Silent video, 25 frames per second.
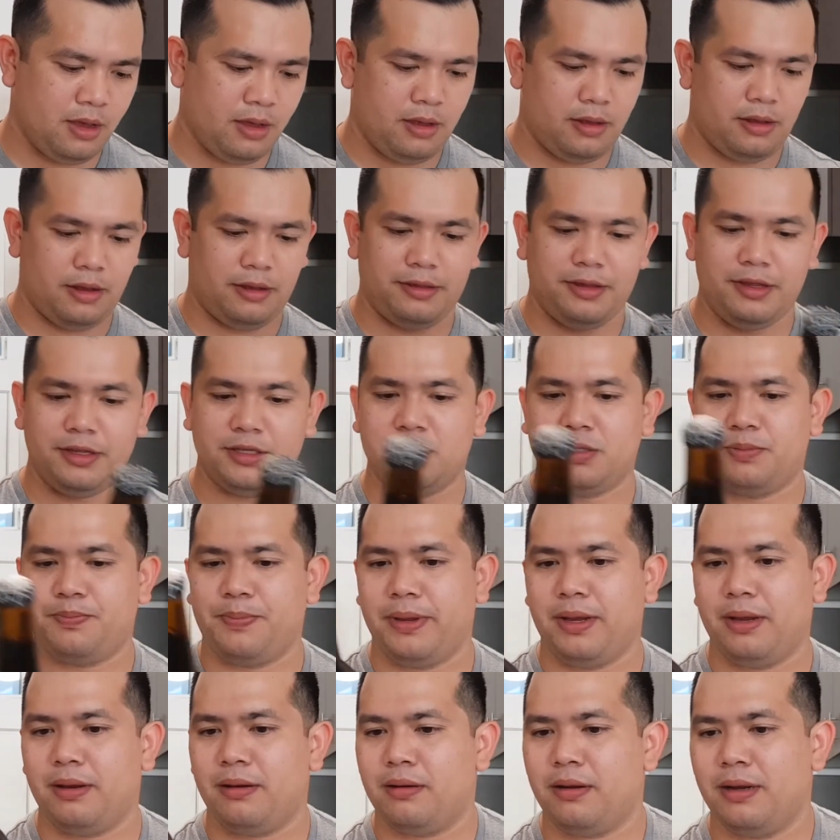Now this
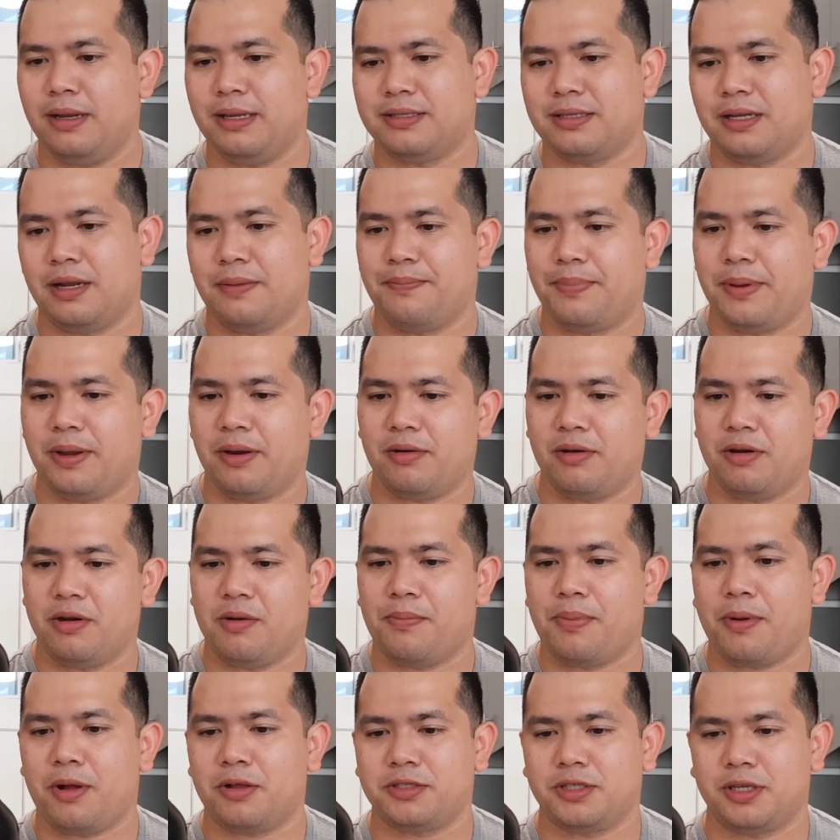beer is an Imperial
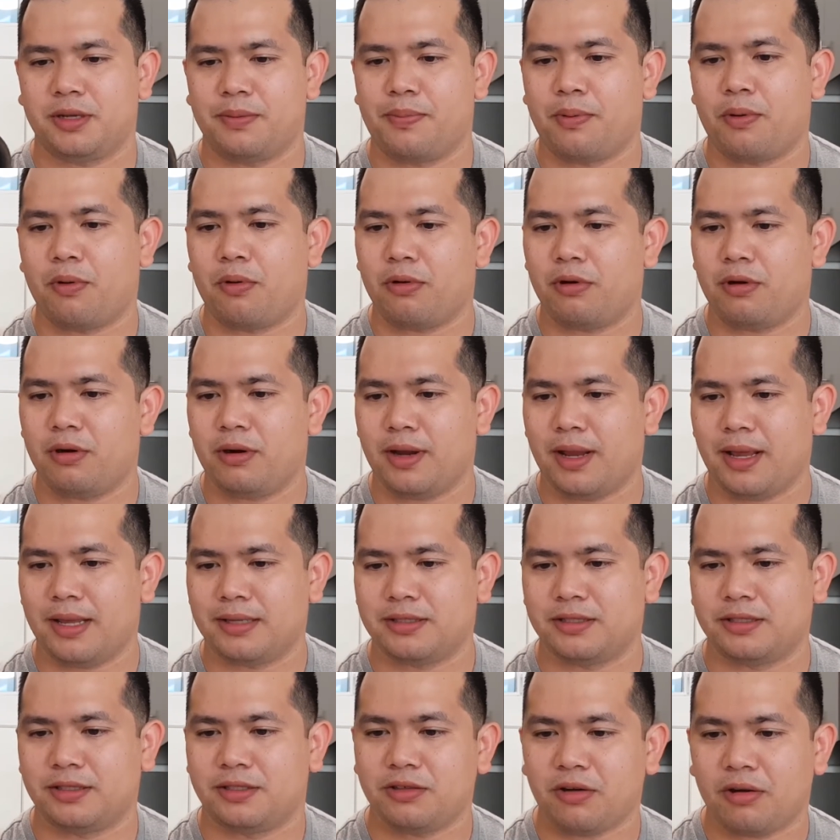Baltic Porter,
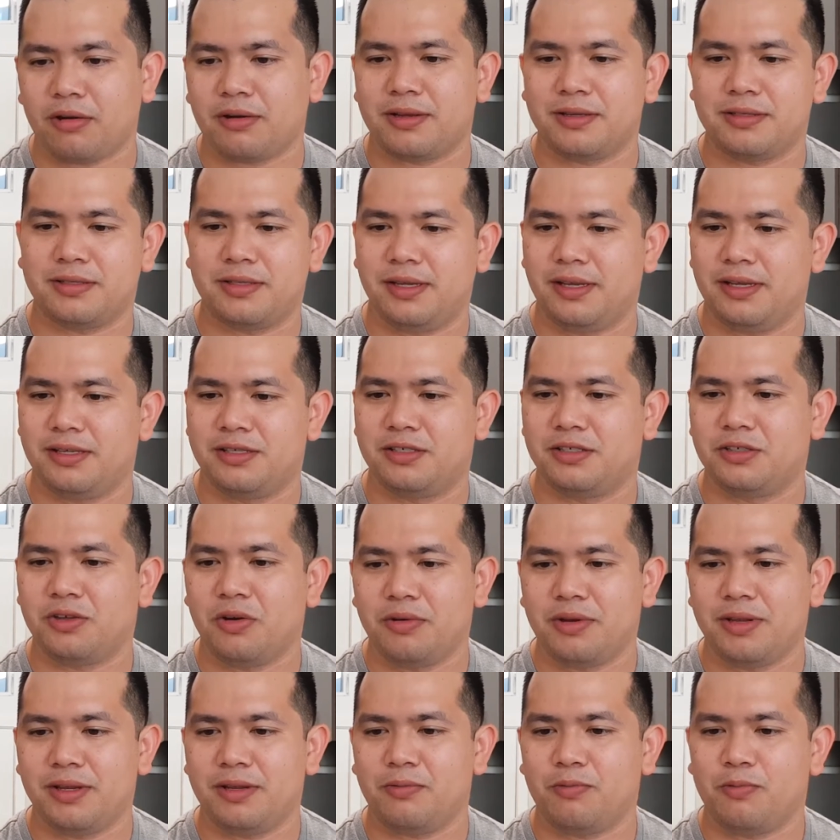as dark as the
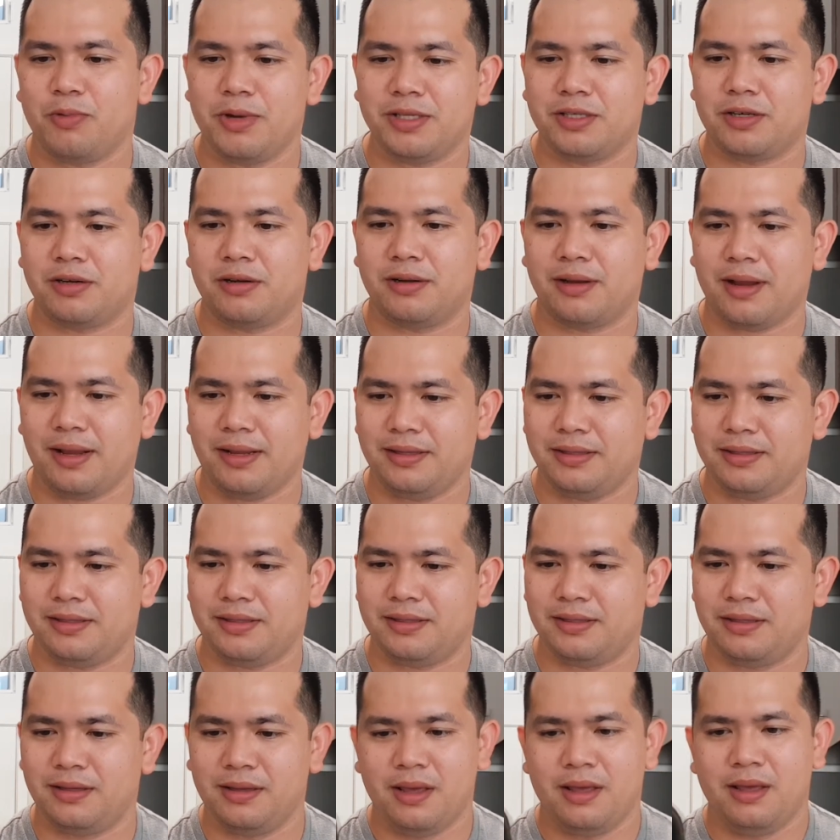Estonian winter
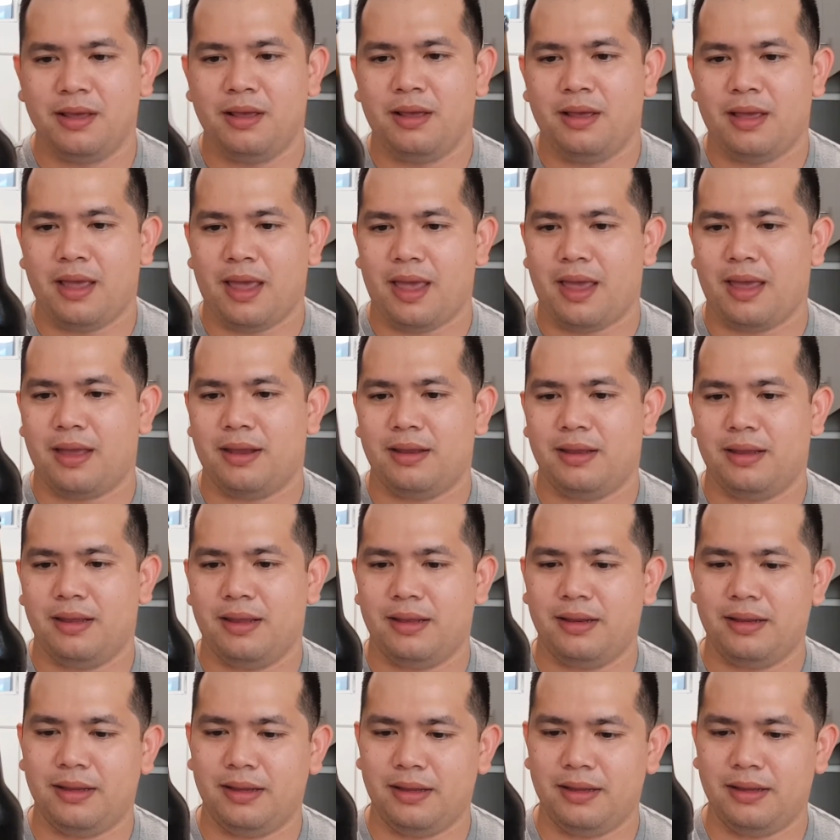nights, and
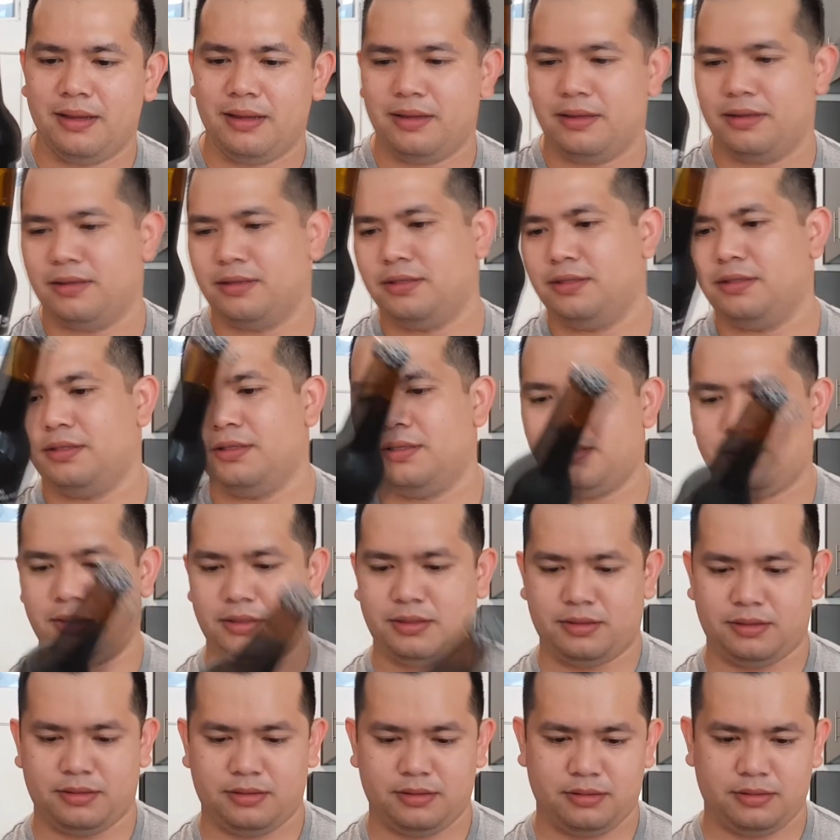it
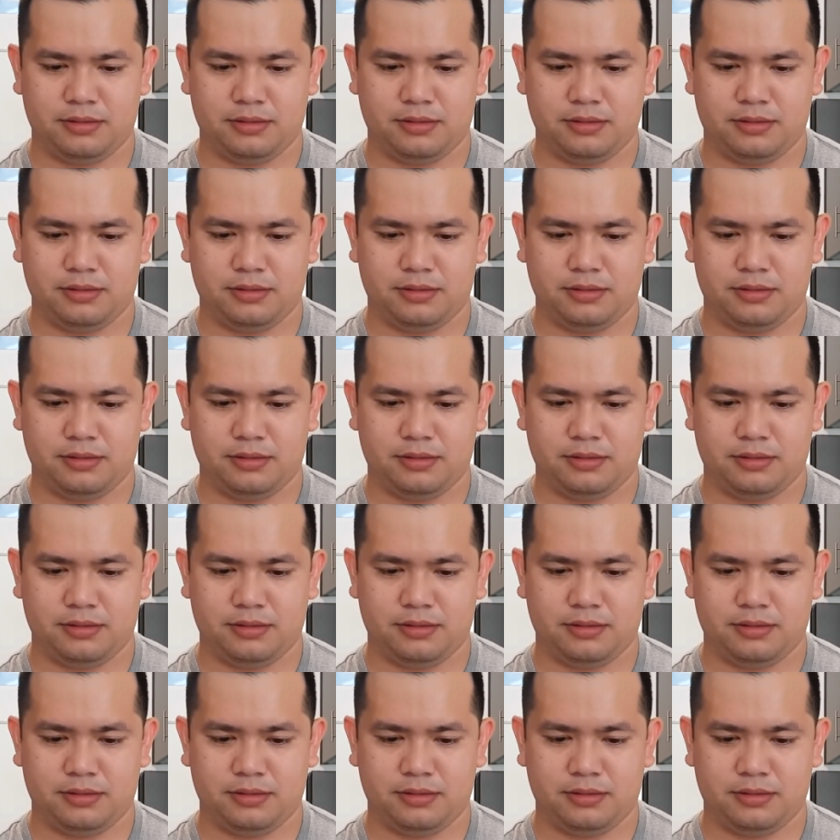is